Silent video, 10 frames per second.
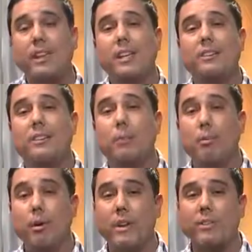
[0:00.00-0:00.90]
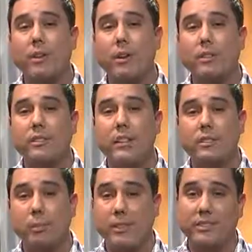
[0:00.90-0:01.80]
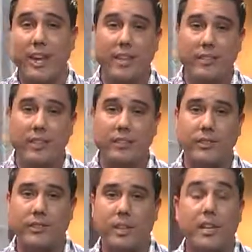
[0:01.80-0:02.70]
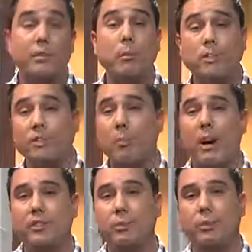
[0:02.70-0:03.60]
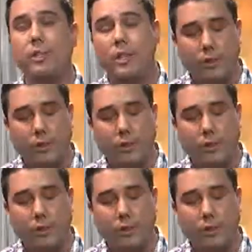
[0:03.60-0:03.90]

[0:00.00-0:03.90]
is compress our text-based assets as much as possible